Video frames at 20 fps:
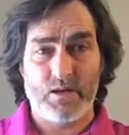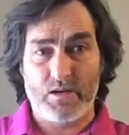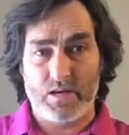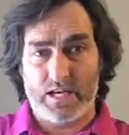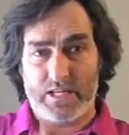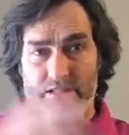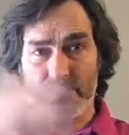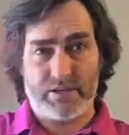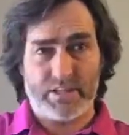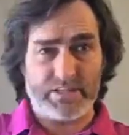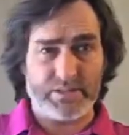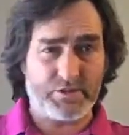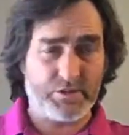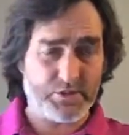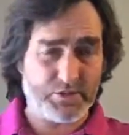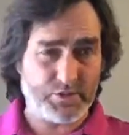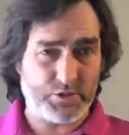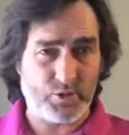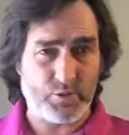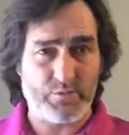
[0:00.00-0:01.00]
And let's
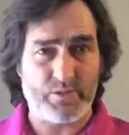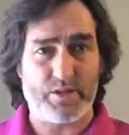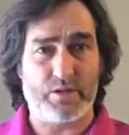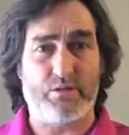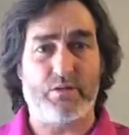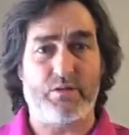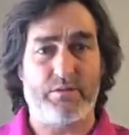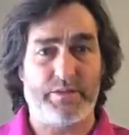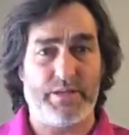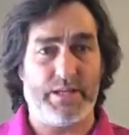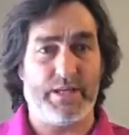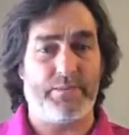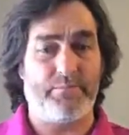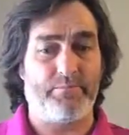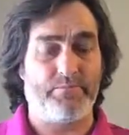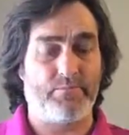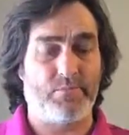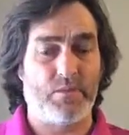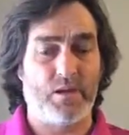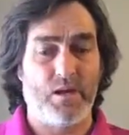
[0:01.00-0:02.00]
assume the whole thing.
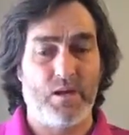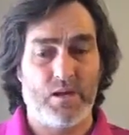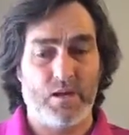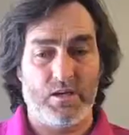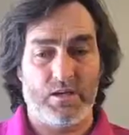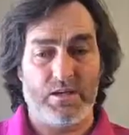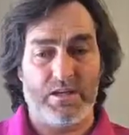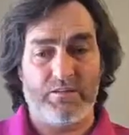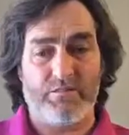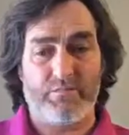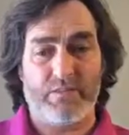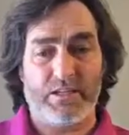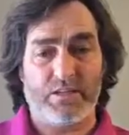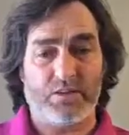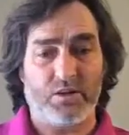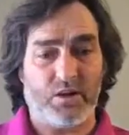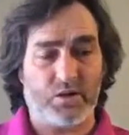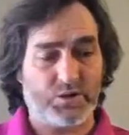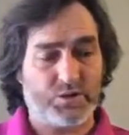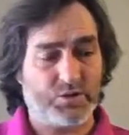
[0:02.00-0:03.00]
If my
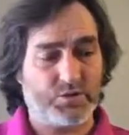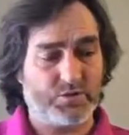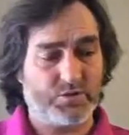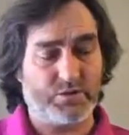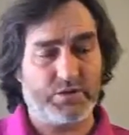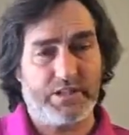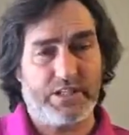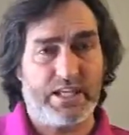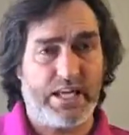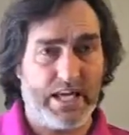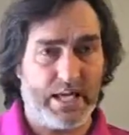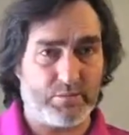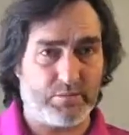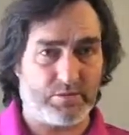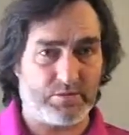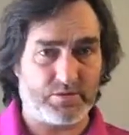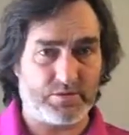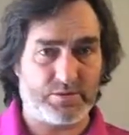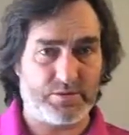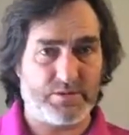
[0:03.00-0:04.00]
dog chews on the
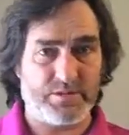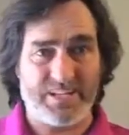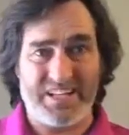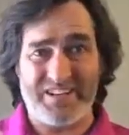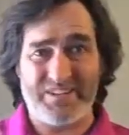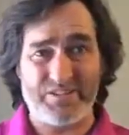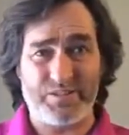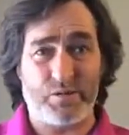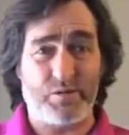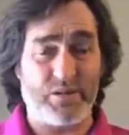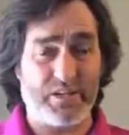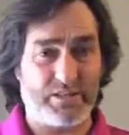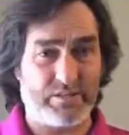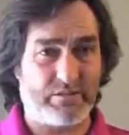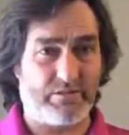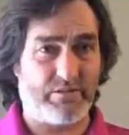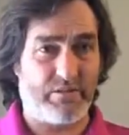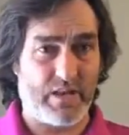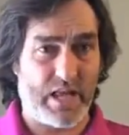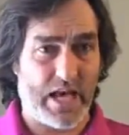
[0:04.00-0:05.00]
cables, there is a reason
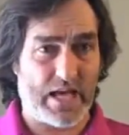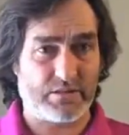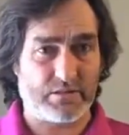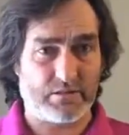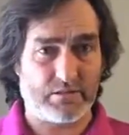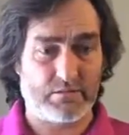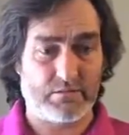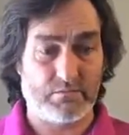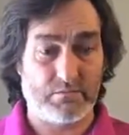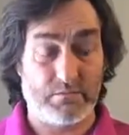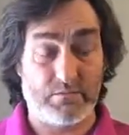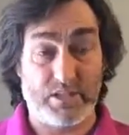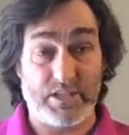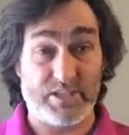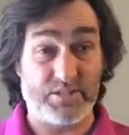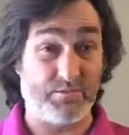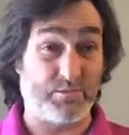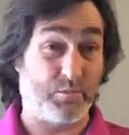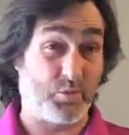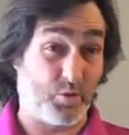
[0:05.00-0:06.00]
for that.
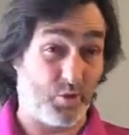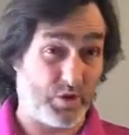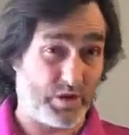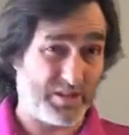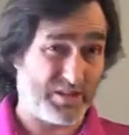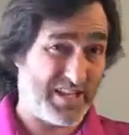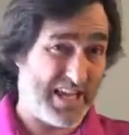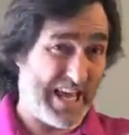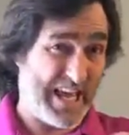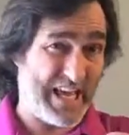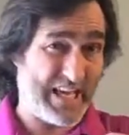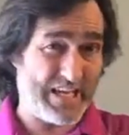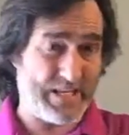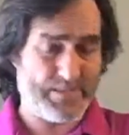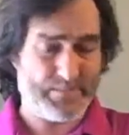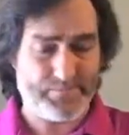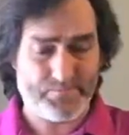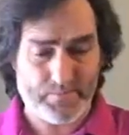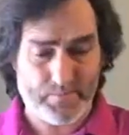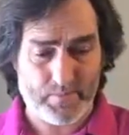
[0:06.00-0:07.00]
He's bored,
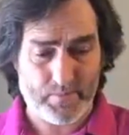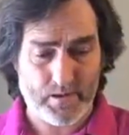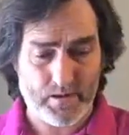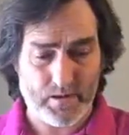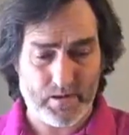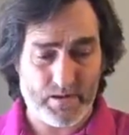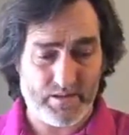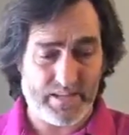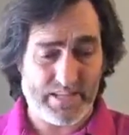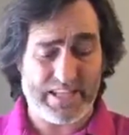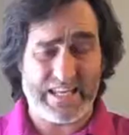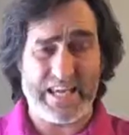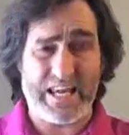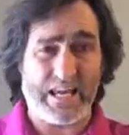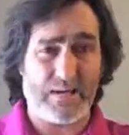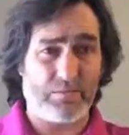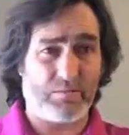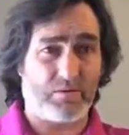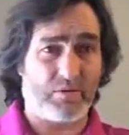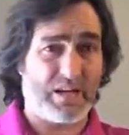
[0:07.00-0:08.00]
A. The
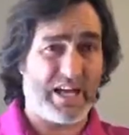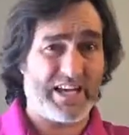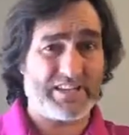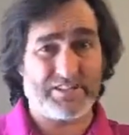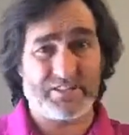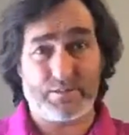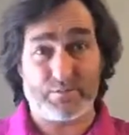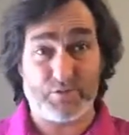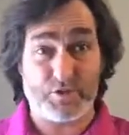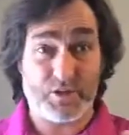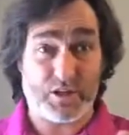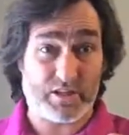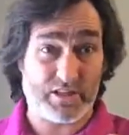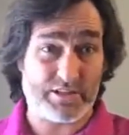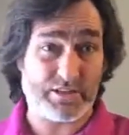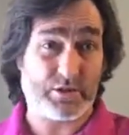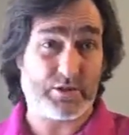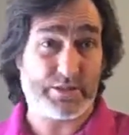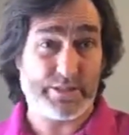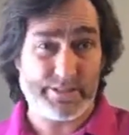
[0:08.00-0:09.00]
cable has some
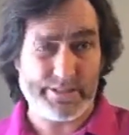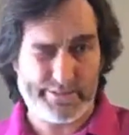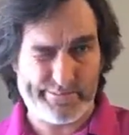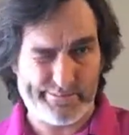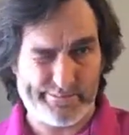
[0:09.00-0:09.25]
chocolate on it.